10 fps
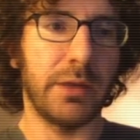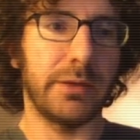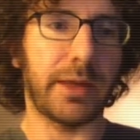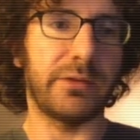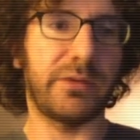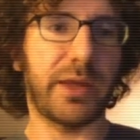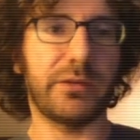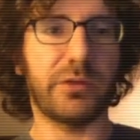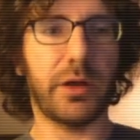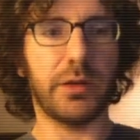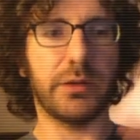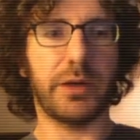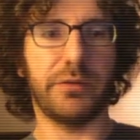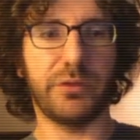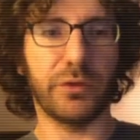that's all
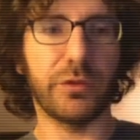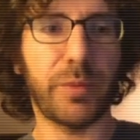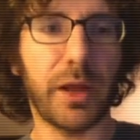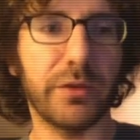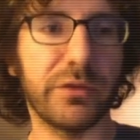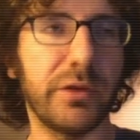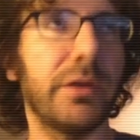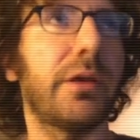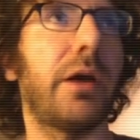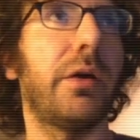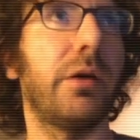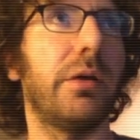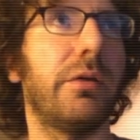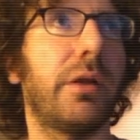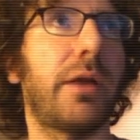kind of social policy.
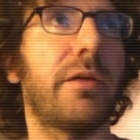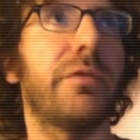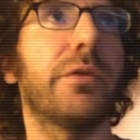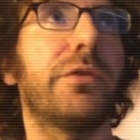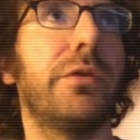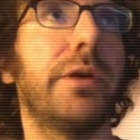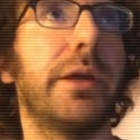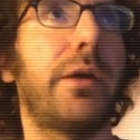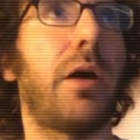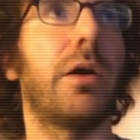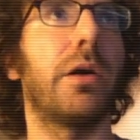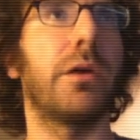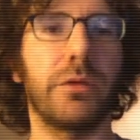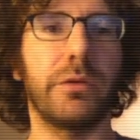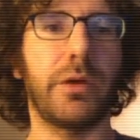A lot of folks tuning in
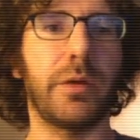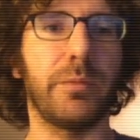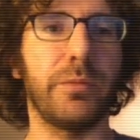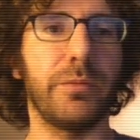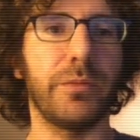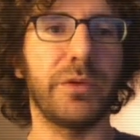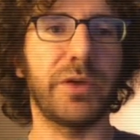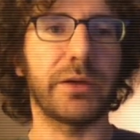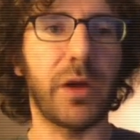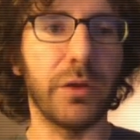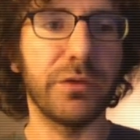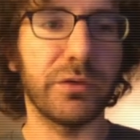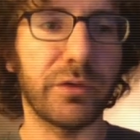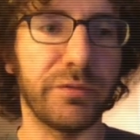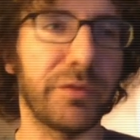are
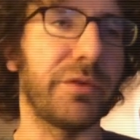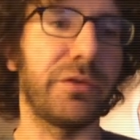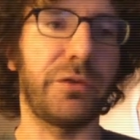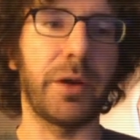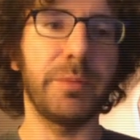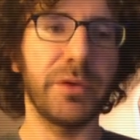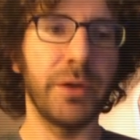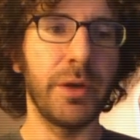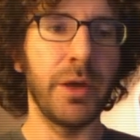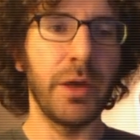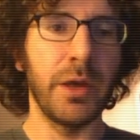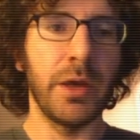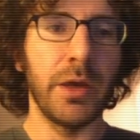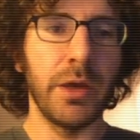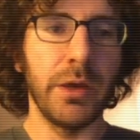technologists of different stripe.
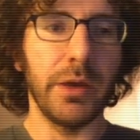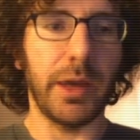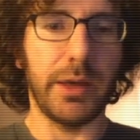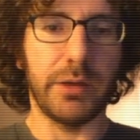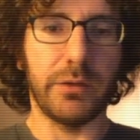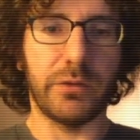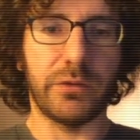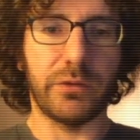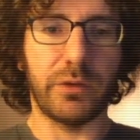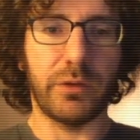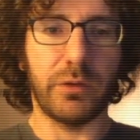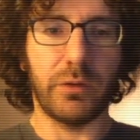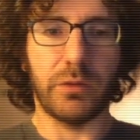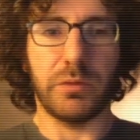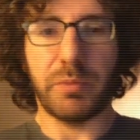And
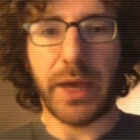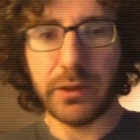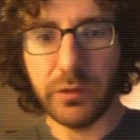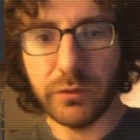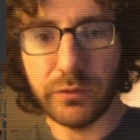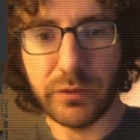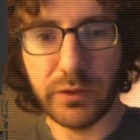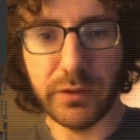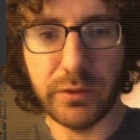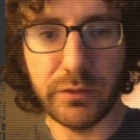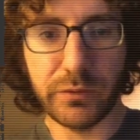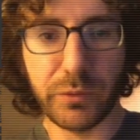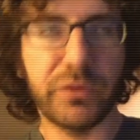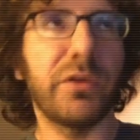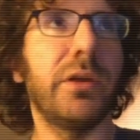the bad news is we're
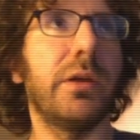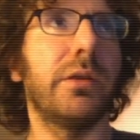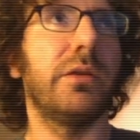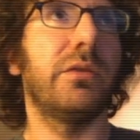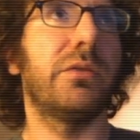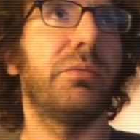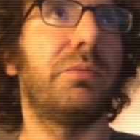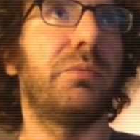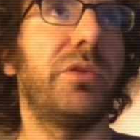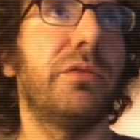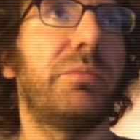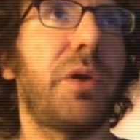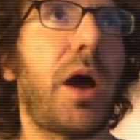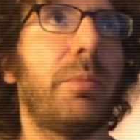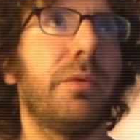seeing these
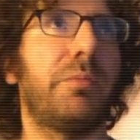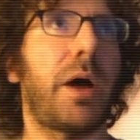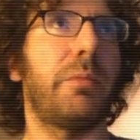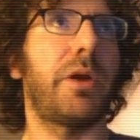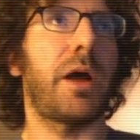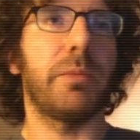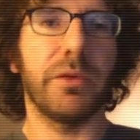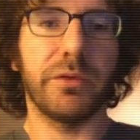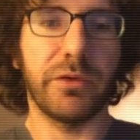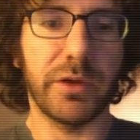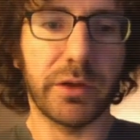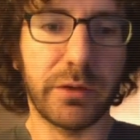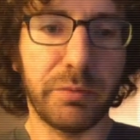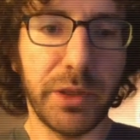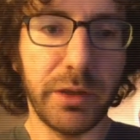
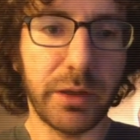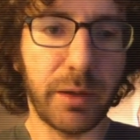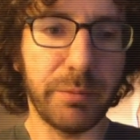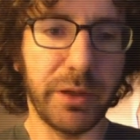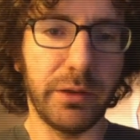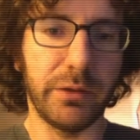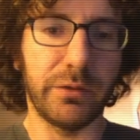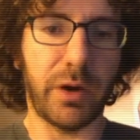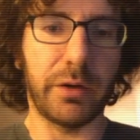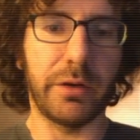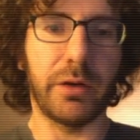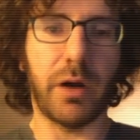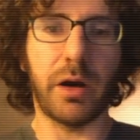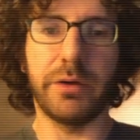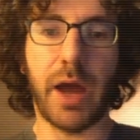monopolistic media companies
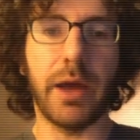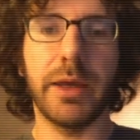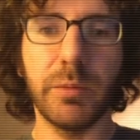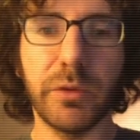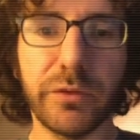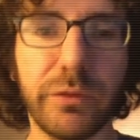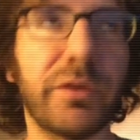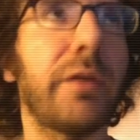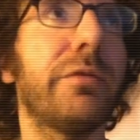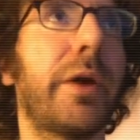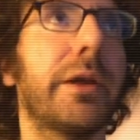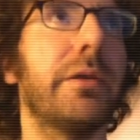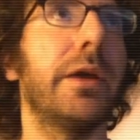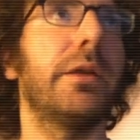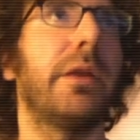are not able to
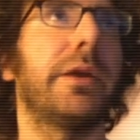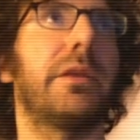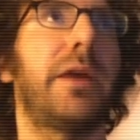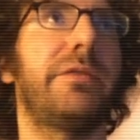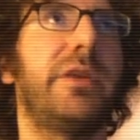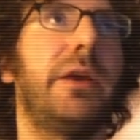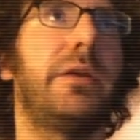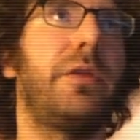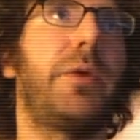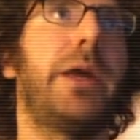self-regulate. Like the left hand and the right